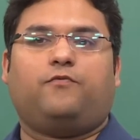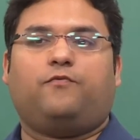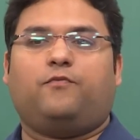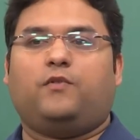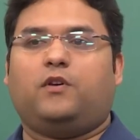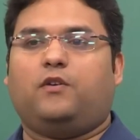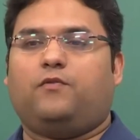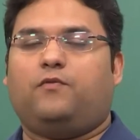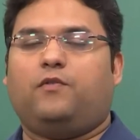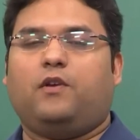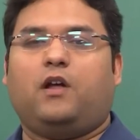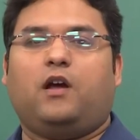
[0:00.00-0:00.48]

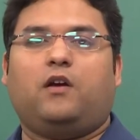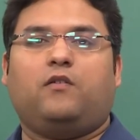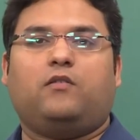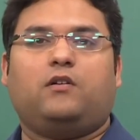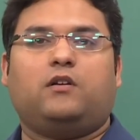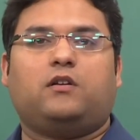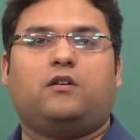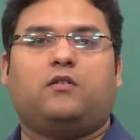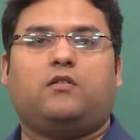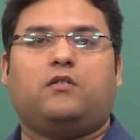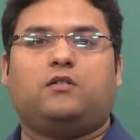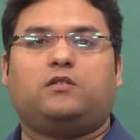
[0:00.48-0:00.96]
a
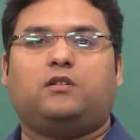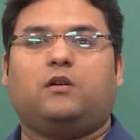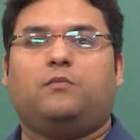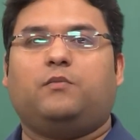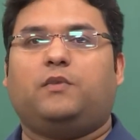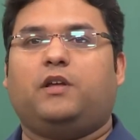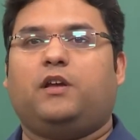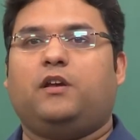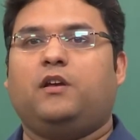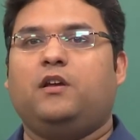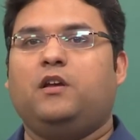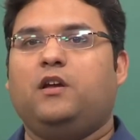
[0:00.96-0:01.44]
flower or
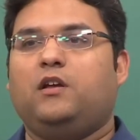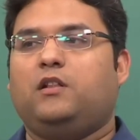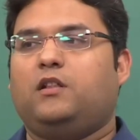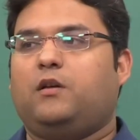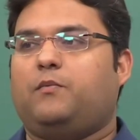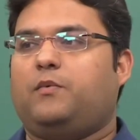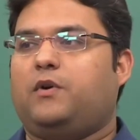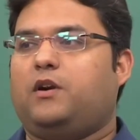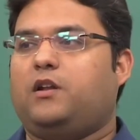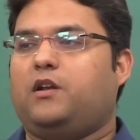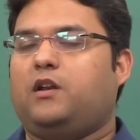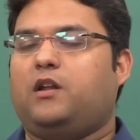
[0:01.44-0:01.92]
something, the
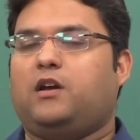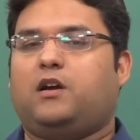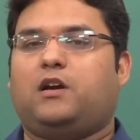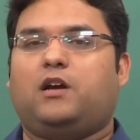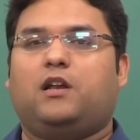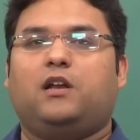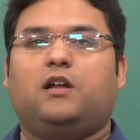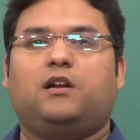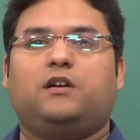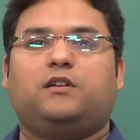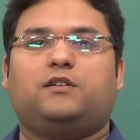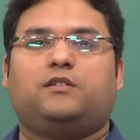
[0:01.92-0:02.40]
particular
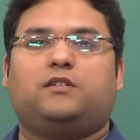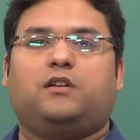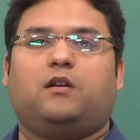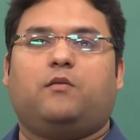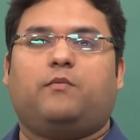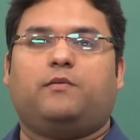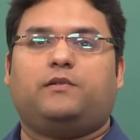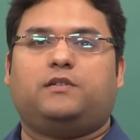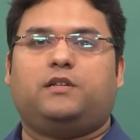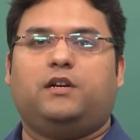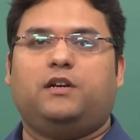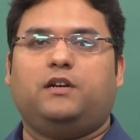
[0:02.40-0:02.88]
color is
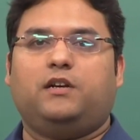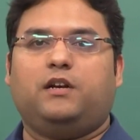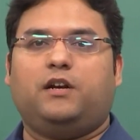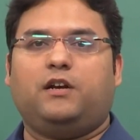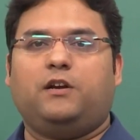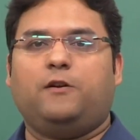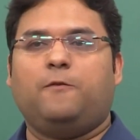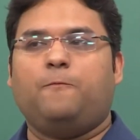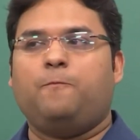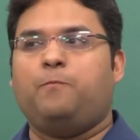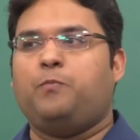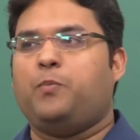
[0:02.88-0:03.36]
represented,
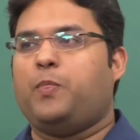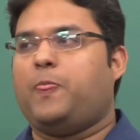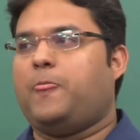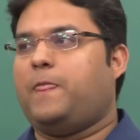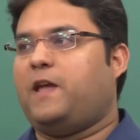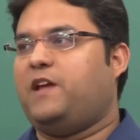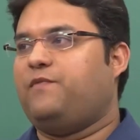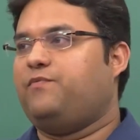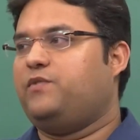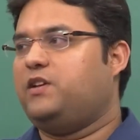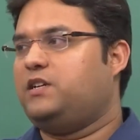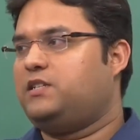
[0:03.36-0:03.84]

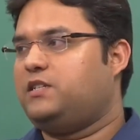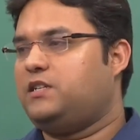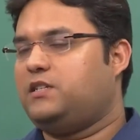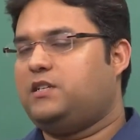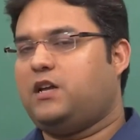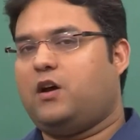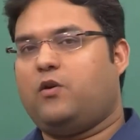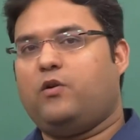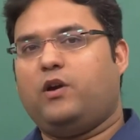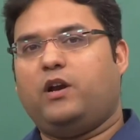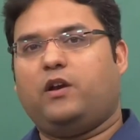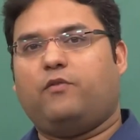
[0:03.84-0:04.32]
and this is
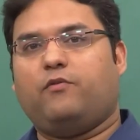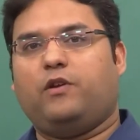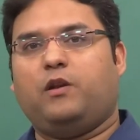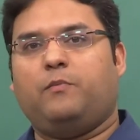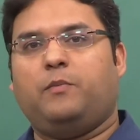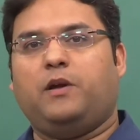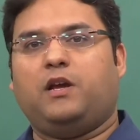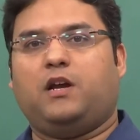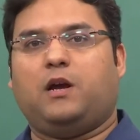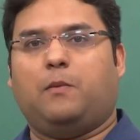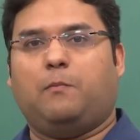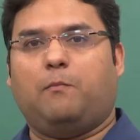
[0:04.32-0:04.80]
how it will
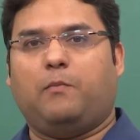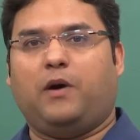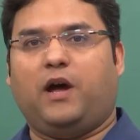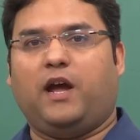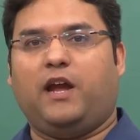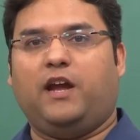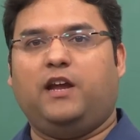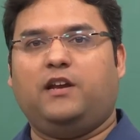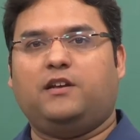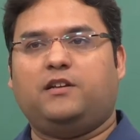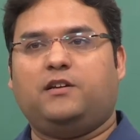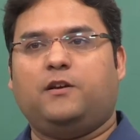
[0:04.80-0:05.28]
be
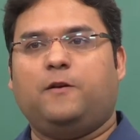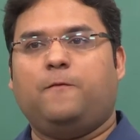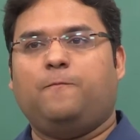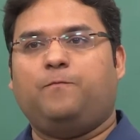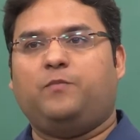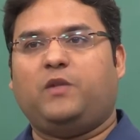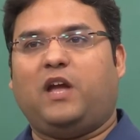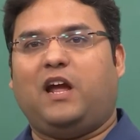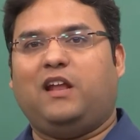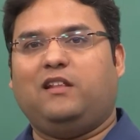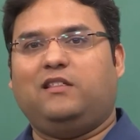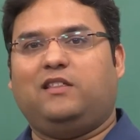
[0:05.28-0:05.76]
combined,
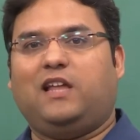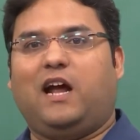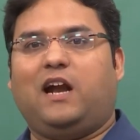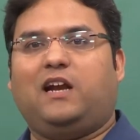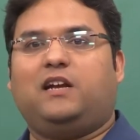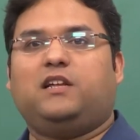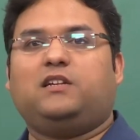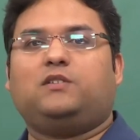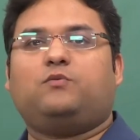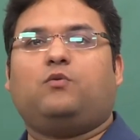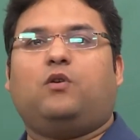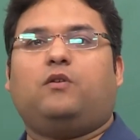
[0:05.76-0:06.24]
and that
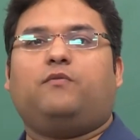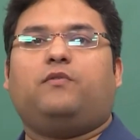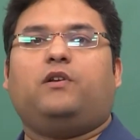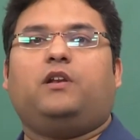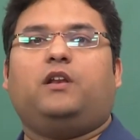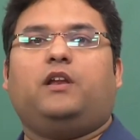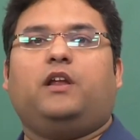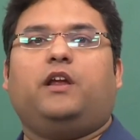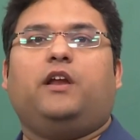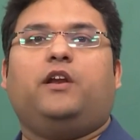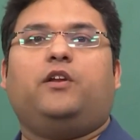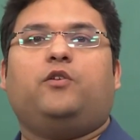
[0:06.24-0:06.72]
is what will
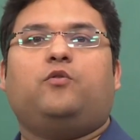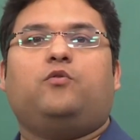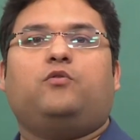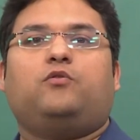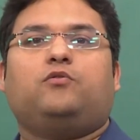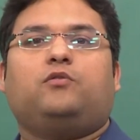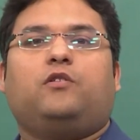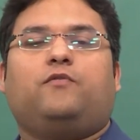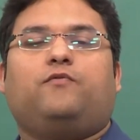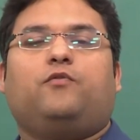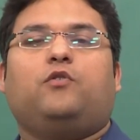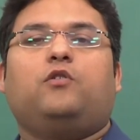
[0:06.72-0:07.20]
lead you to
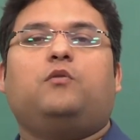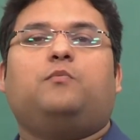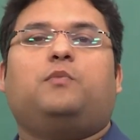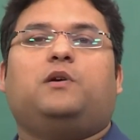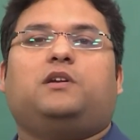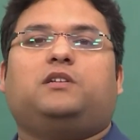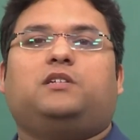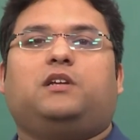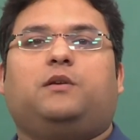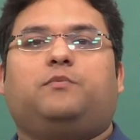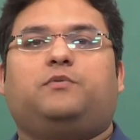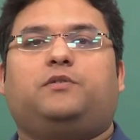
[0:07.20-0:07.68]
the full
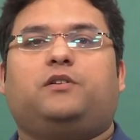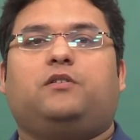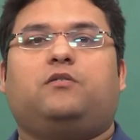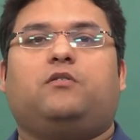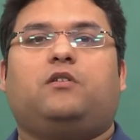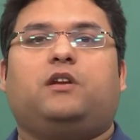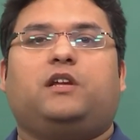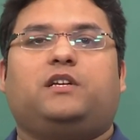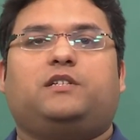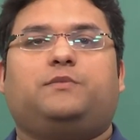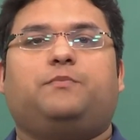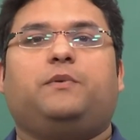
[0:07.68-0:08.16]
perception
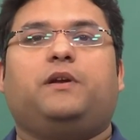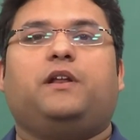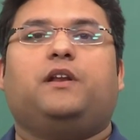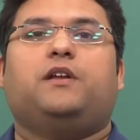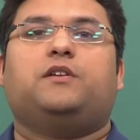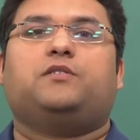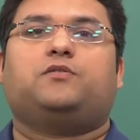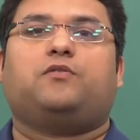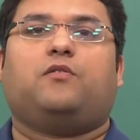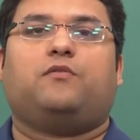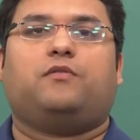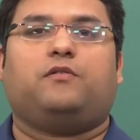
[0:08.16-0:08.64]
or
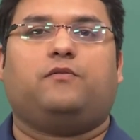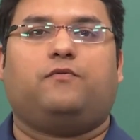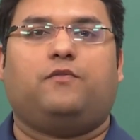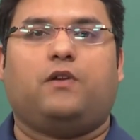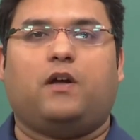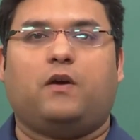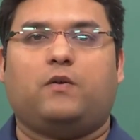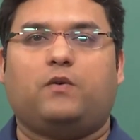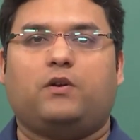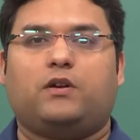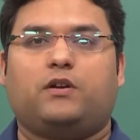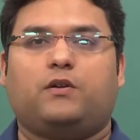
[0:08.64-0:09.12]
experience of the
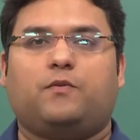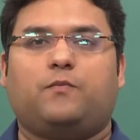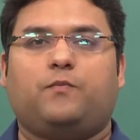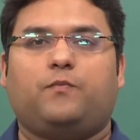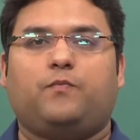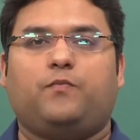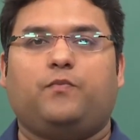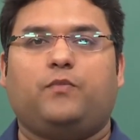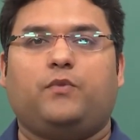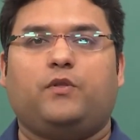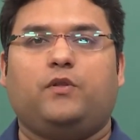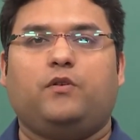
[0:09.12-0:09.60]
flower.
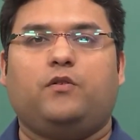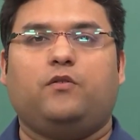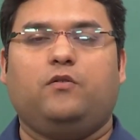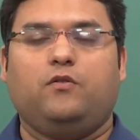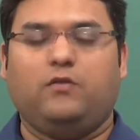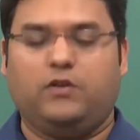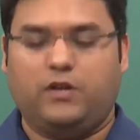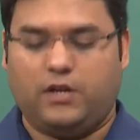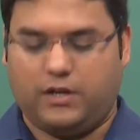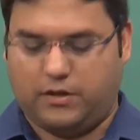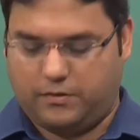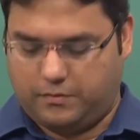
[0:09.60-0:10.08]

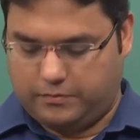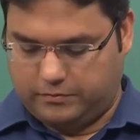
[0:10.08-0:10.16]
Okay.